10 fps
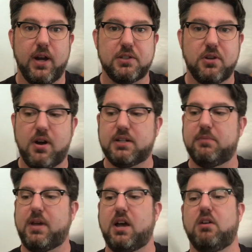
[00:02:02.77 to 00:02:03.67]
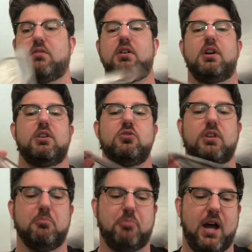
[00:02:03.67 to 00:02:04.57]
I talked about you
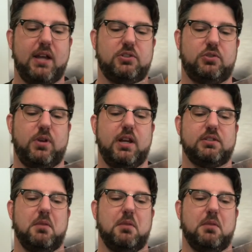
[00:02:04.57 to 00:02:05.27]
can buy strings